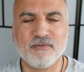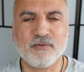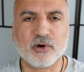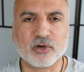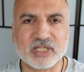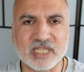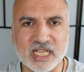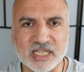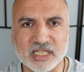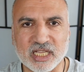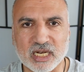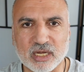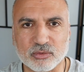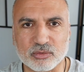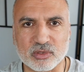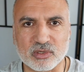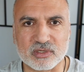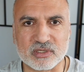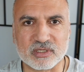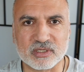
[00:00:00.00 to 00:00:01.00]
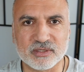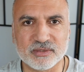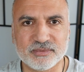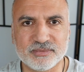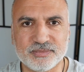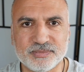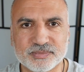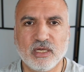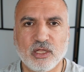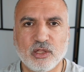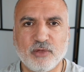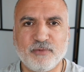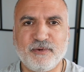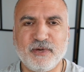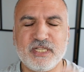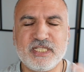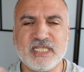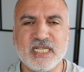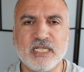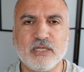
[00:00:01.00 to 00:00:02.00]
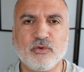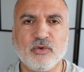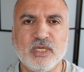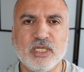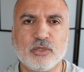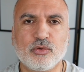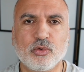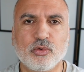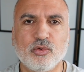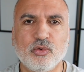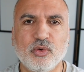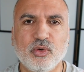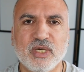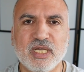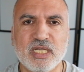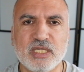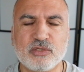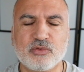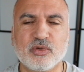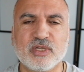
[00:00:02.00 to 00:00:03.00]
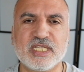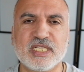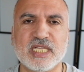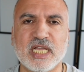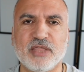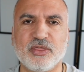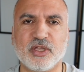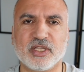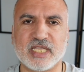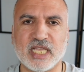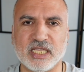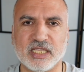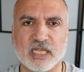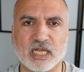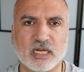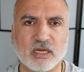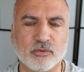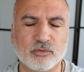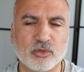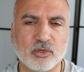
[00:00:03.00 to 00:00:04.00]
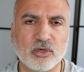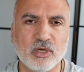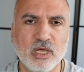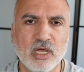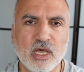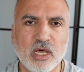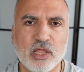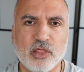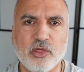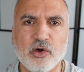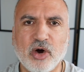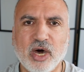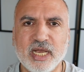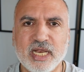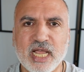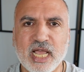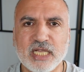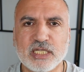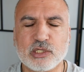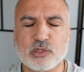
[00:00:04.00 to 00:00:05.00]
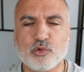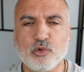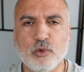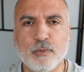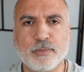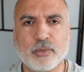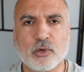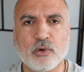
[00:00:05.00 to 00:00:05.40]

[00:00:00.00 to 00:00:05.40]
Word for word: for Tenda routers. The first thing you need to do is to reset the Tenda router. The RX2